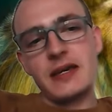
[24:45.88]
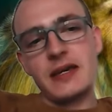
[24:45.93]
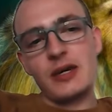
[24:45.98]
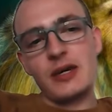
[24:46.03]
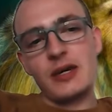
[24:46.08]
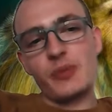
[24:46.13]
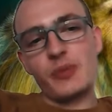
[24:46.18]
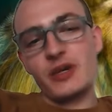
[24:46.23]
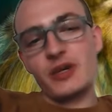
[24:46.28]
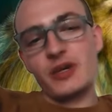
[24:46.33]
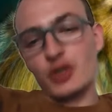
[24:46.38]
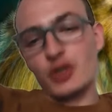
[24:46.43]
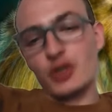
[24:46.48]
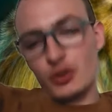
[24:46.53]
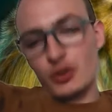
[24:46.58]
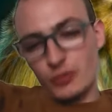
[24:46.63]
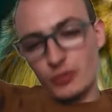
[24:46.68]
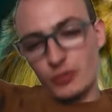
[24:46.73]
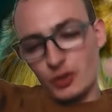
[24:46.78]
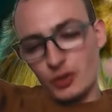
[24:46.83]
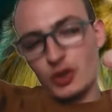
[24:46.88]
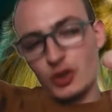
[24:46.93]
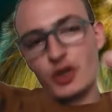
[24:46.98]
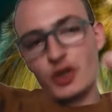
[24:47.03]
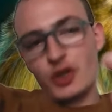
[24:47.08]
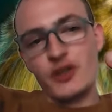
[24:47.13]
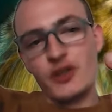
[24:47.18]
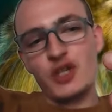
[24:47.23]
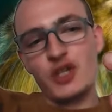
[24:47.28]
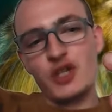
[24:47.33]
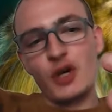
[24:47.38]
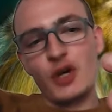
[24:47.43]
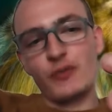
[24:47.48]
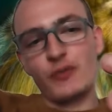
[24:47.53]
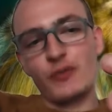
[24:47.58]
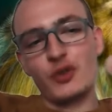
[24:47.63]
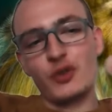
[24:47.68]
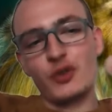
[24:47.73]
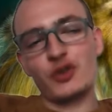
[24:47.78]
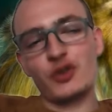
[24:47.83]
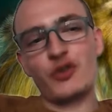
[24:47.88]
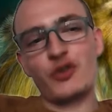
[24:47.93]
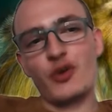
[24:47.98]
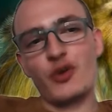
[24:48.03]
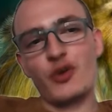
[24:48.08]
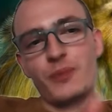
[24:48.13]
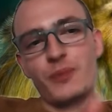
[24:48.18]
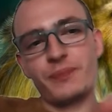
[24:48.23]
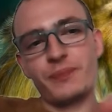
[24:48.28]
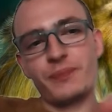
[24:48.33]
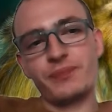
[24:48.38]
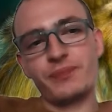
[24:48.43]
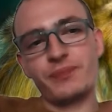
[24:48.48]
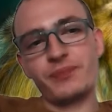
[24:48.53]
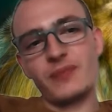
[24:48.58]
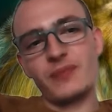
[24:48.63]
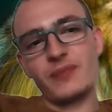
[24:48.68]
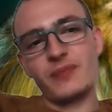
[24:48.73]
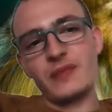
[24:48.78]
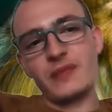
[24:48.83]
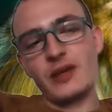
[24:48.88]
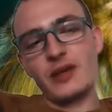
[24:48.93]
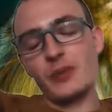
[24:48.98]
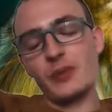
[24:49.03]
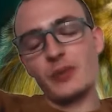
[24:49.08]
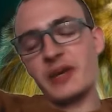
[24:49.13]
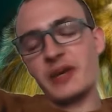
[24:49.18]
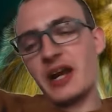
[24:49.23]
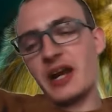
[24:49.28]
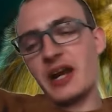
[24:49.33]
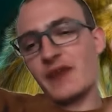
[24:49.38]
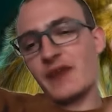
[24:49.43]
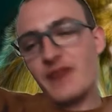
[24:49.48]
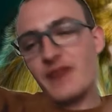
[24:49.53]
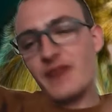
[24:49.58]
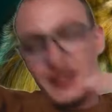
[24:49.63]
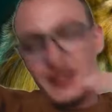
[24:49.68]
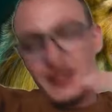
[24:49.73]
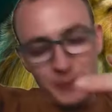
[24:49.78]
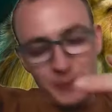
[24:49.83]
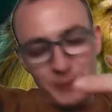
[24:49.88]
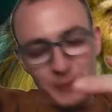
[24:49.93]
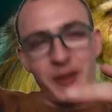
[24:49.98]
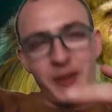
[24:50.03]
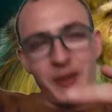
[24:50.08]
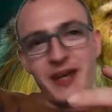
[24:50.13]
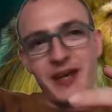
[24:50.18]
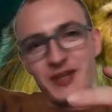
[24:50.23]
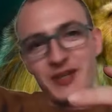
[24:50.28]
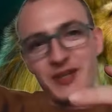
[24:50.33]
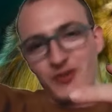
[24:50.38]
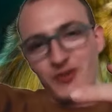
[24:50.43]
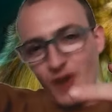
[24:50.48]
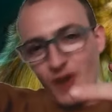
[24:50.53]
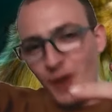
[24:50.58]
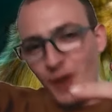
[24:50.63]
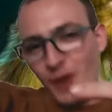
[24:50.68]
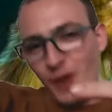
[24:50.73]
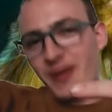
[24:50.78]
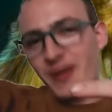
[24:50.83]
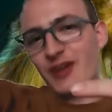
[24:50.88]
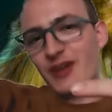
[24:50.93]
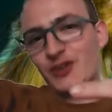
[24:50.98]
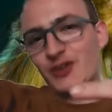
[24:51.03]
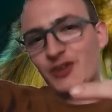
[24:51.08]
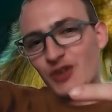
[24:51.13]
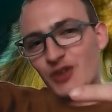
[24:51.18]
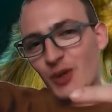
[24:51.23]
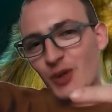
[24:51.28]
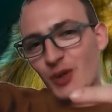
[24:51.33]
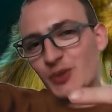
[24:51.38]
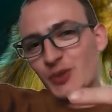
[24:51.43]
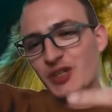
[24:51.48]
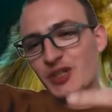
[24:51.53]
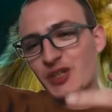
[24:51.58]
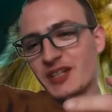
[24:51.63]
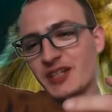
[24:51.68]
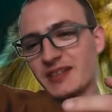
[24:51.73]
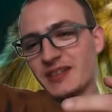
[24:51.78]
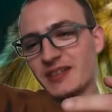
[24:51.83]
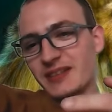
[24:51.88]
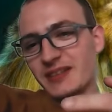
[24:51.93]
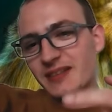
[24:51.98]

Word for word: It will be in the coaching confidence group. It will be in our Facebook page, Roar Makerz Coaching.